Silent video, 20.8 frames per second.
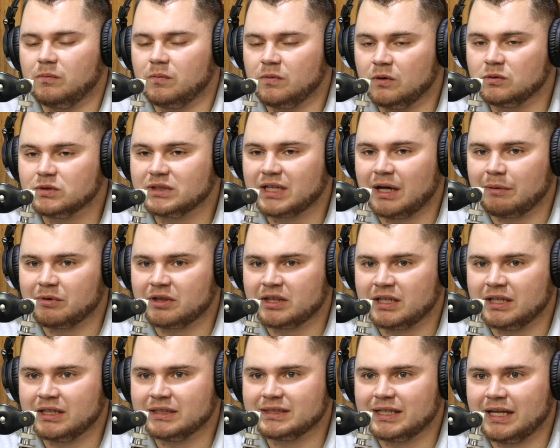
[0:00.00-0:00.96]
those type of
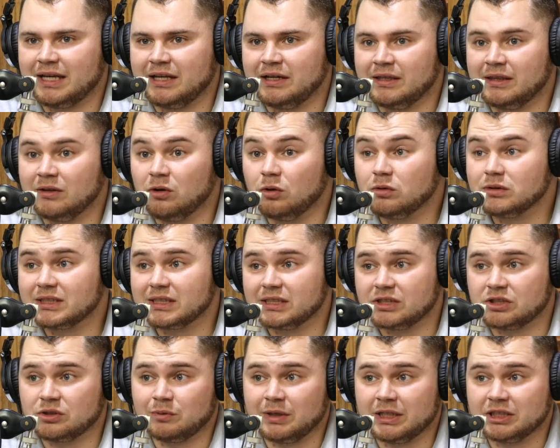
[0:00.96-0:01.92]
things. And in those
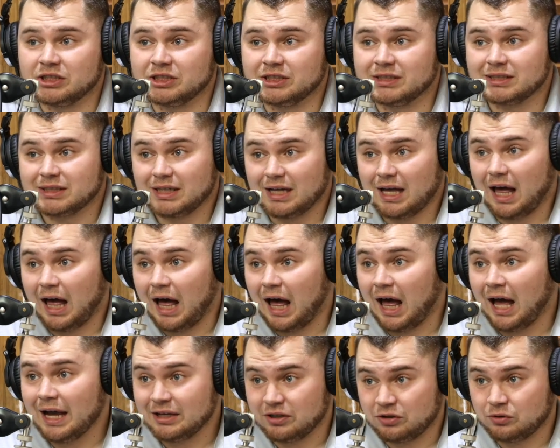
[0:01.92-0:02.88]
situations,
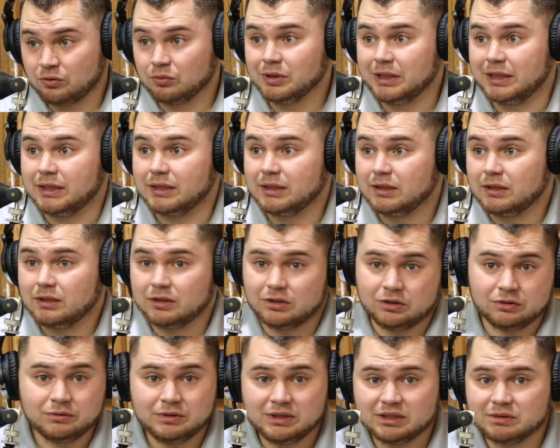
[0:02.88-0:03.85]
I agree.
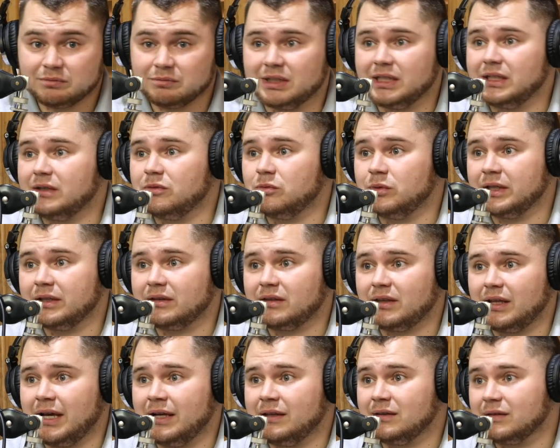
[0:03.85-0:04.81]
You submit it with
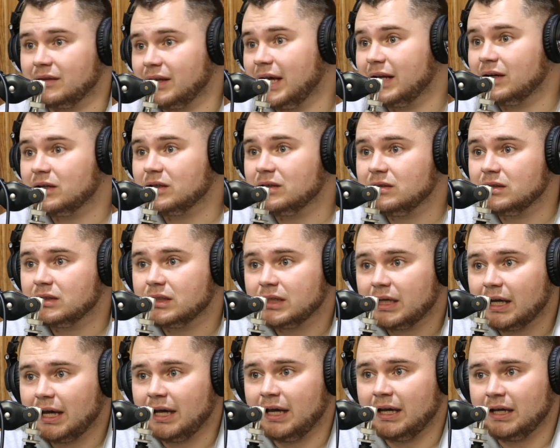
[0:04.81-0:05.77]
a letter
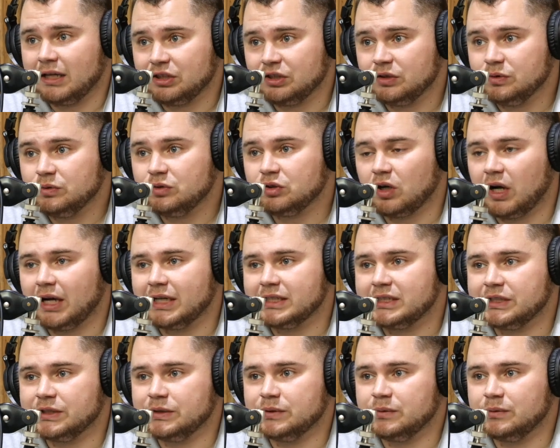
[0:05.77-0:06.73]
and you try
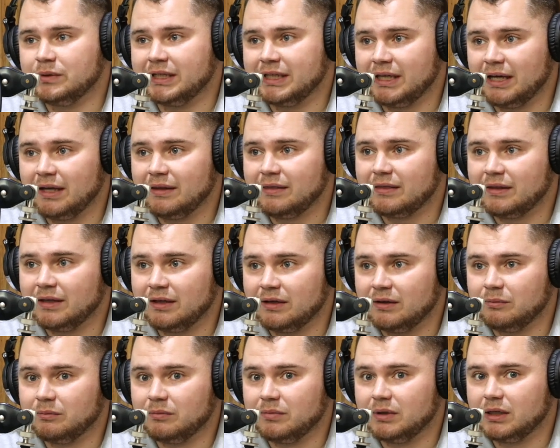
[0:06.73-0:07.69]
to get
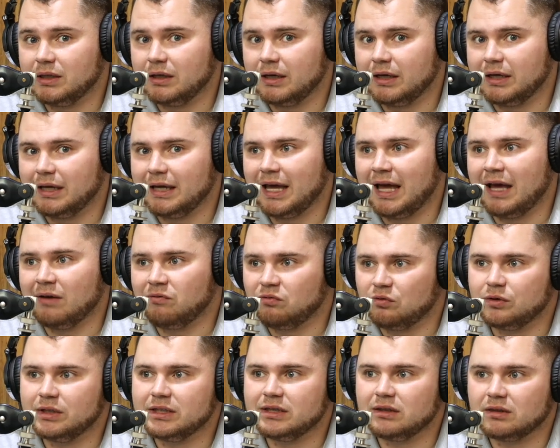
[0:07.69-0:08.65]
them
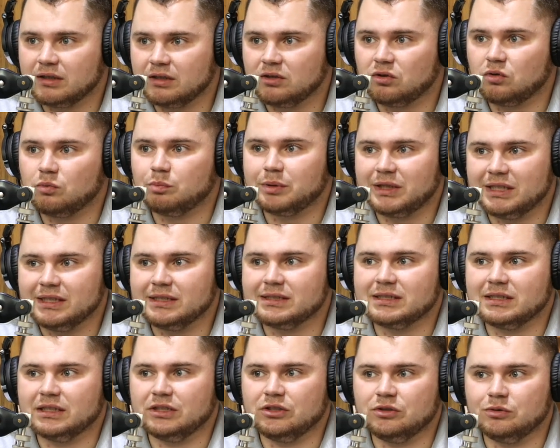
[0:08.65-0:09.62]
every little piece
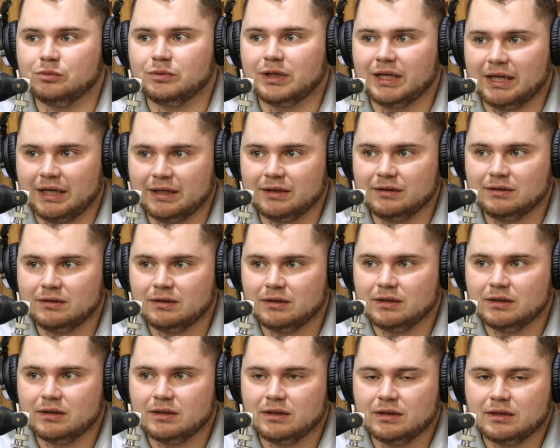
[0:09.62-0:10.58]
that you can
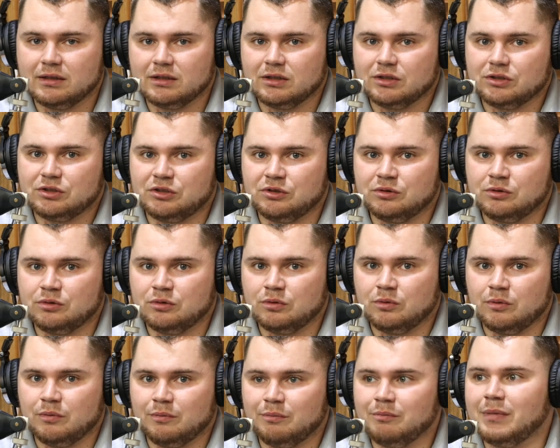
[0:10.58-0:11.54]
to
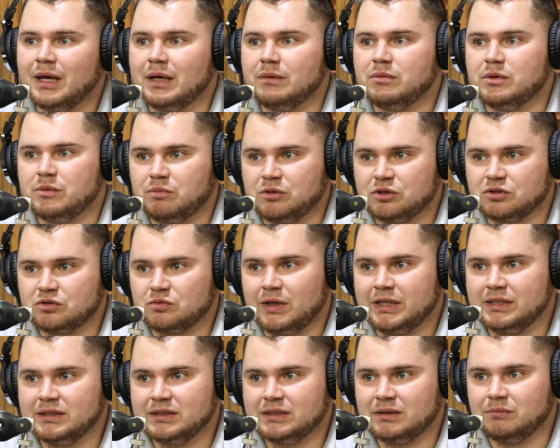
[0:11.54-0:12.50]
maybe
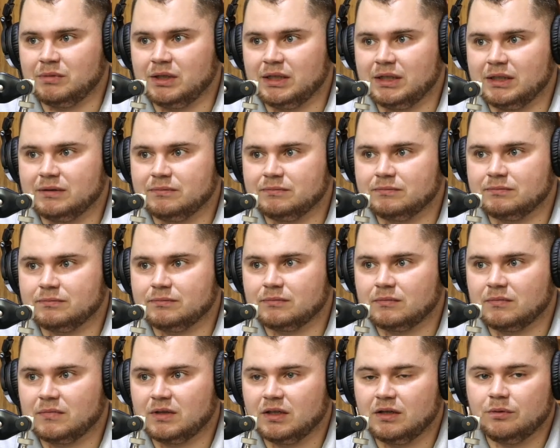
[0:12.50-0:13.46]
persuade somebody.
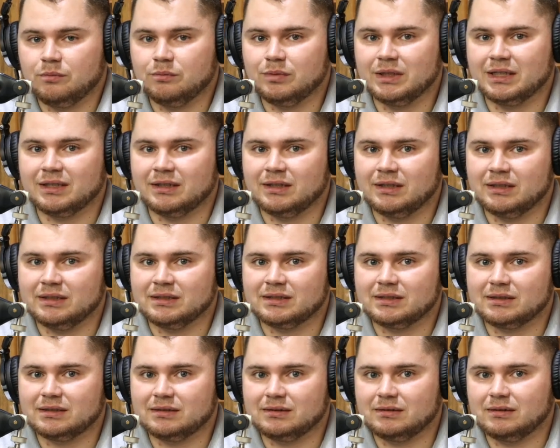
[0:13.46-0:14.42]

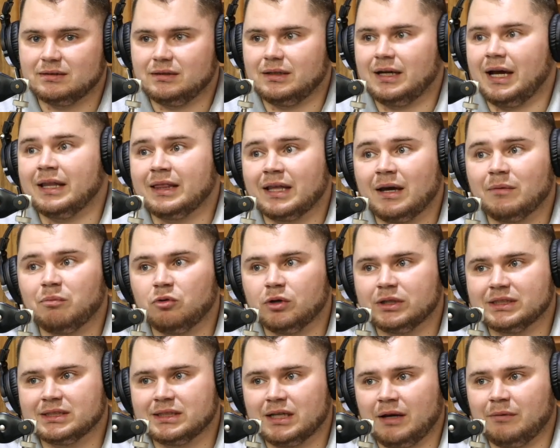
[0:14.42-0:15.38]
Because at that
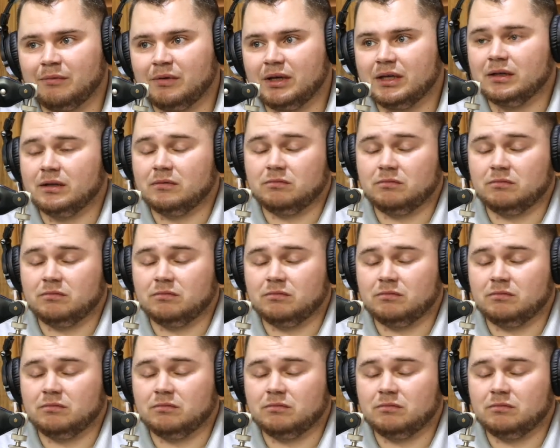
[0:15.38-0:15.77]
point in time,